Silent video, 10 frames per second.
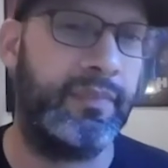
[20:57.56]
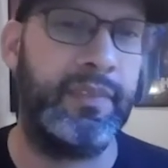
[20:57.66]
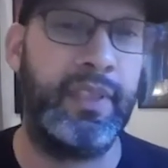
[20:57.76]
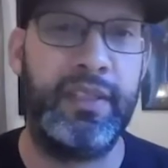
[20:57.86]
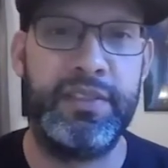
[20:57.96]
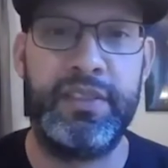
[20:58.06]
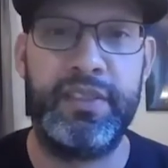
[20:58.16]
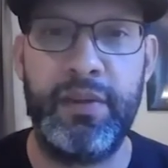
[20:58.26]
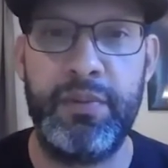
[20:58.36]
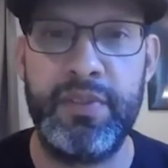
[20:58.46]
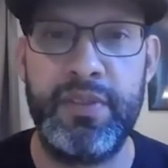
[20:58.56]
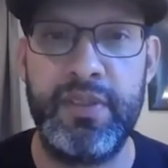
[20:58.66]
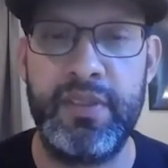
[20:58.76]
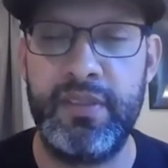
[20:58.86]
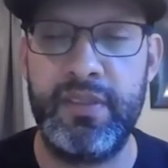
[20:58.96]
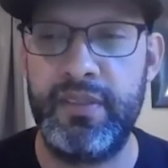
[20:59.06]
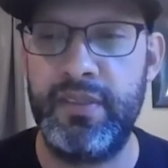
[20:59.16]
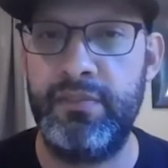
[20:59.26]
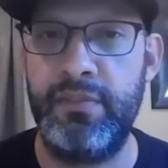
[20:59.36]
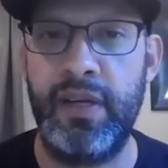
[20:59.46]
honestly, I was
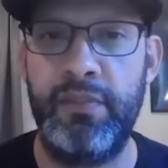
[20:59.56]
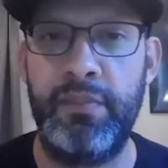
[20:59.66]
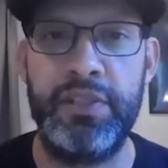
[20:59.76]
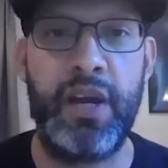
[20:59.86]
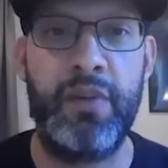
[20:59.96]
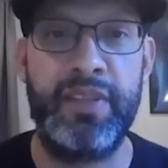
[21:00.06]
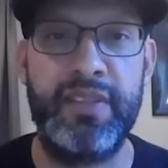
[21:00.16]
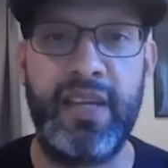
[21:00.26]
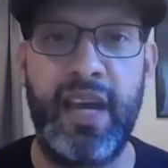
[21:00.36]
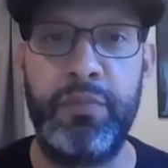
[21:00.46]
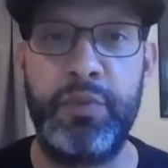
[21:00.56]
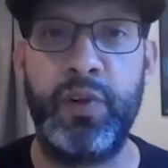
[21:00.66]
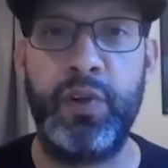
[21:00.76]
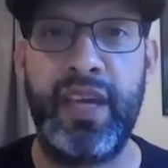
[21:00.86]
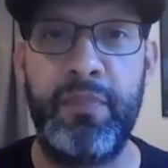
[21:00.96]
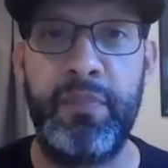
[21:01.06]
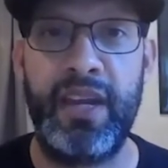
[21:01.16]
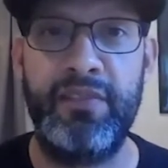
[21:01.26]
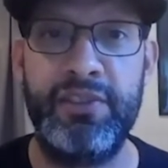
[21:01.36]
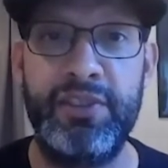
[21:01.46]
my job at the time was working at
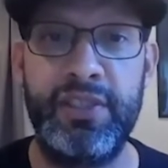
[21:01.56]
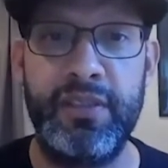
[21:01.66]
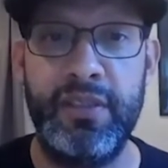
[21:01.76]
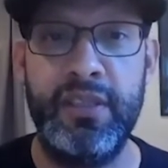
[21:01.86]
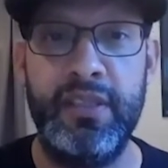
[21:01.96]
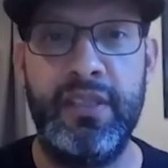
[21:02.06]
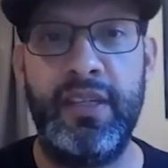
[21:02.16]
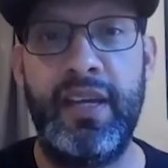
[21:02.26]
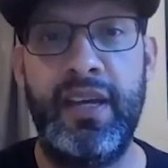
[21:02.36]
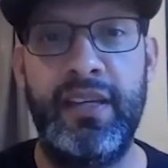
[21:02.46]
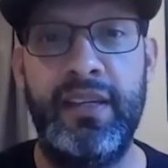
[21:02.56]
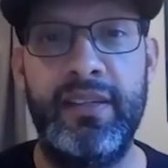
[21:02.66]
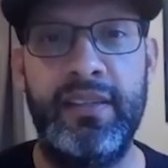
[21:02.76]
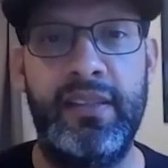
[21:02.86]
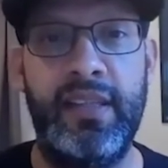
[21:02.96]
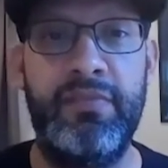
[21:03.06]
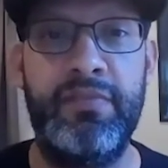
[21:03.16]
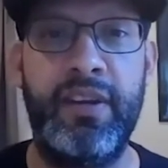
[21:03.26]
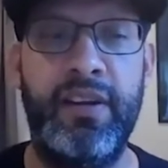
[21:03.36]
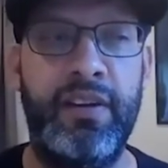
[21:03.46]
Panavision, and I left
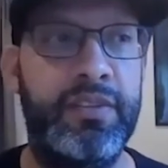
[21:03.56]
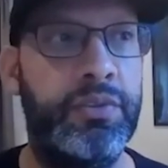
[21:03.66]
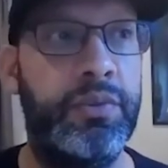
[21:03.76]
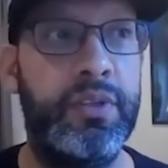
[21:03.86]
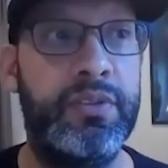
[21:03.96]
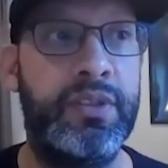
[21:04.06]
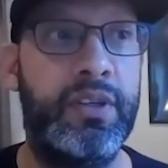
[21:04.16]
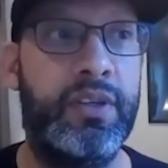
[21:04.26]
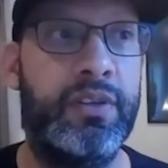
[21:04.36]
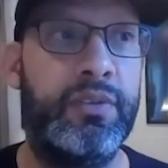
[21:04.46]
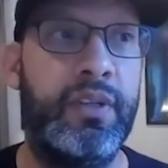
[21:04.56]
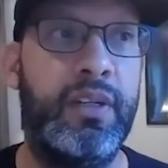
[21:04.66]
there 2 years ago,